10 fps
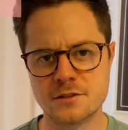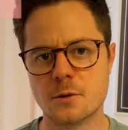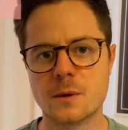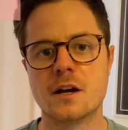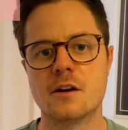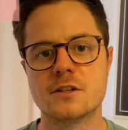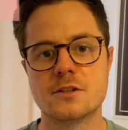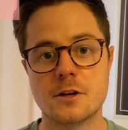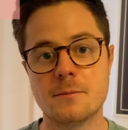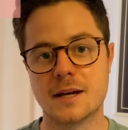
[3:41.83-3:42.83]
So when I
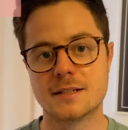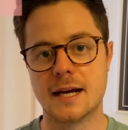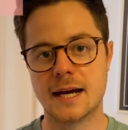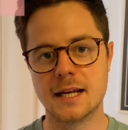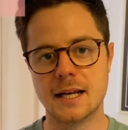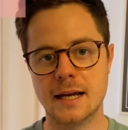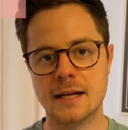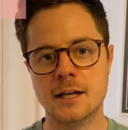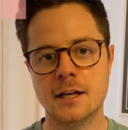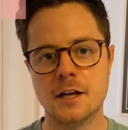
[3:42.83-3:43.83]
returned back to Adelaide,
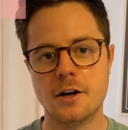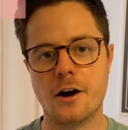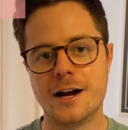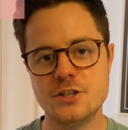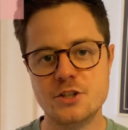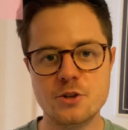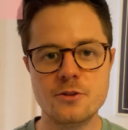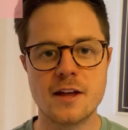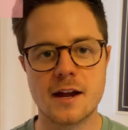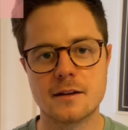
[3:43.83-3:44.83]
I knew
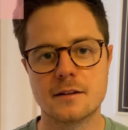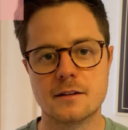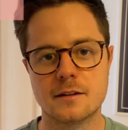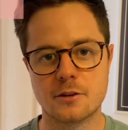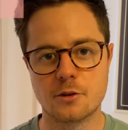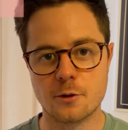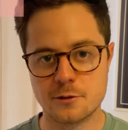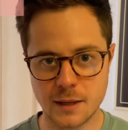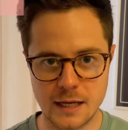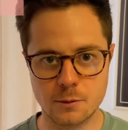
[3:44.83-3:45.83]
that those
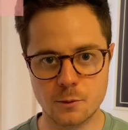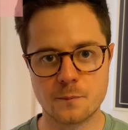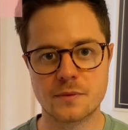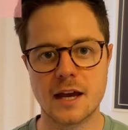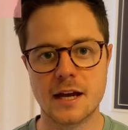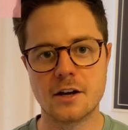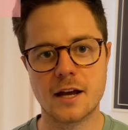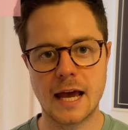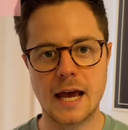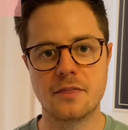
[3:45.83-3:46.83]
people, and I
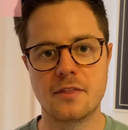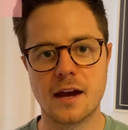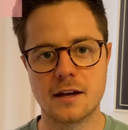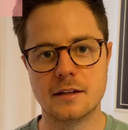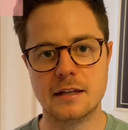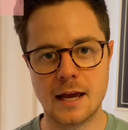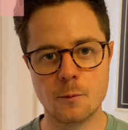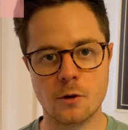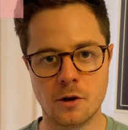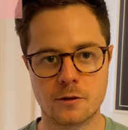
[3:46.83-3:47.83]
had that
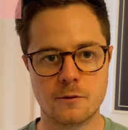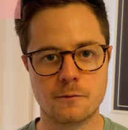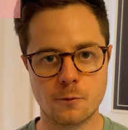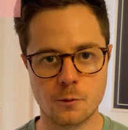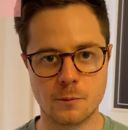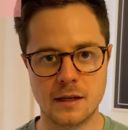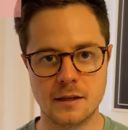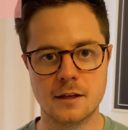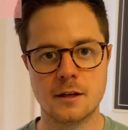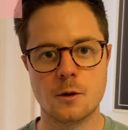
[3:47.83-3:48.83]
network for me,
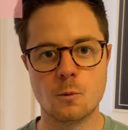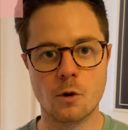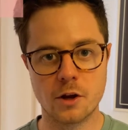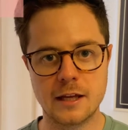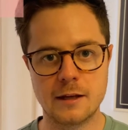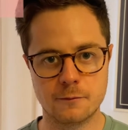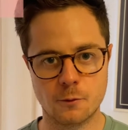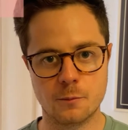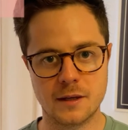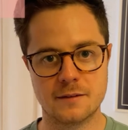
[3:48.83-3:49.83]
working
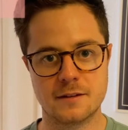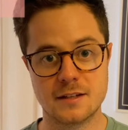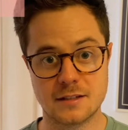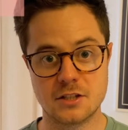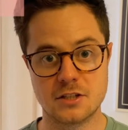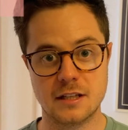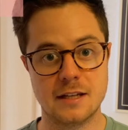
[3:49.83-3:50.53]
for me essentially.